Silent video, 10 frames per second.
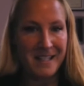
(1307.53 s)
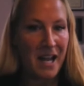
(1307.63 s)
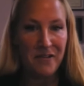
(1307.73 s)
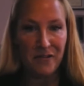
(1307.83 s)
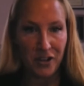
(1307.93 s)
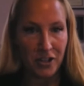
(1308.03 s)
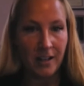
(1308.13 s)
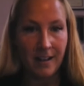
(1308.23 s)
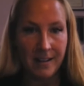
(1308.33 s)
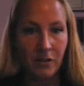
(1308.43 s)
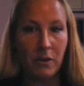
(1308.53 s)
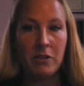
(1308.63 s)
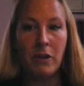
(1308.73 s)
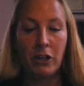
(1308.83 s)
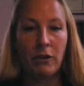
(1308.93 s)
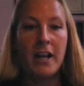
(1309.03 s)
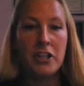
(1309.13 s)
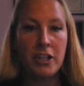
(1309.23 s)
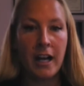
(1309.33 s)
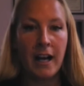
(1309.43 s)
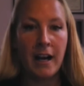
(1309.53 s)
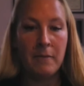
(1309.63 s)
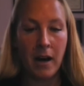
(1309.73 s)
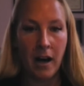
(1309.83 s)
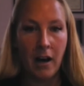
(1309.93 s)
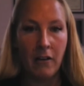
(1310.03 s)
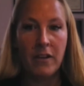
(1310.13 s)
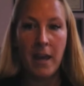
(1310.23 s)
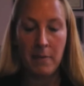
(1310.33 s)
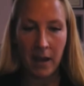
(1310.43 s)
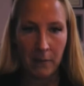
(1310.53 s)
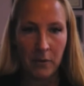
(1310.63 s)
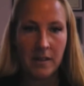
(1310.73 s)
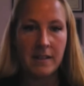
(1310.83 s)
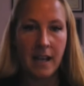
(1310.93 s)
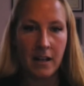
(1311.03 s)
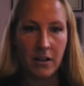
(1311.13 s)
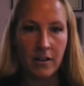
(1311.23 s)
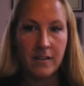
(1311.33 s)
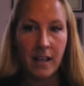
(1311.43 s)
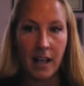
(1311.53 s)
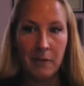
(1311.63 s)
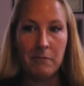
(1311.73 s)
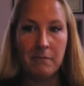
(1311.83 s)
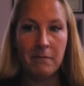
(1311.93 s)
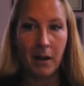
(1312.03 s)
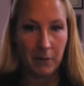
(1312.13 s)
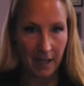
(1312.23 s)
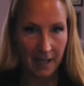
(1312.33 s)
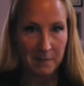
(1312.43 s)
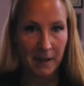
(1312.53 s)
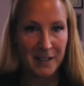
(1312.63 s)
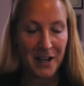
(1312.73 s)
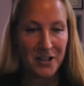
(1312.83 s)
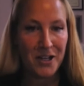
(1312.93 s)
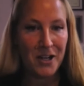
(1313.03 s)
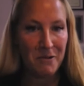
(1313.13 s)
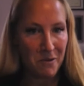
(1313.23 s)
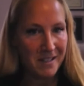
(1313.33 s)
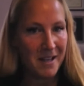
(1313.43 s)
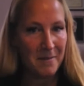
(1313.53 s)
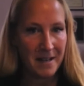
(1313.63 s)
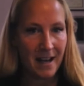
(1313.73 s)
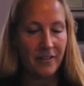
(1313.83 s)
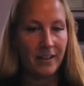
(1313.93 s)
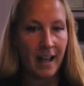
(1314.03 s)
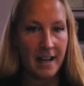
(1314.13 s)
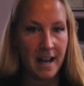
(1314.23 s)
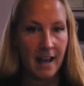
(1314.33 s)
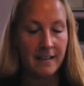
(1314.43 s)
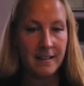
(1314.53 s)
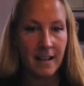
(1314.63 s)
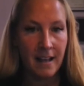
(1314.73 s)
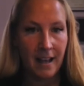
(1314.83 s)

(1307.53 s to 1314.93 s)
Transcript: not efficient. And so we do a great job of keeping up with the standards and public expectation and what's coming down the line next,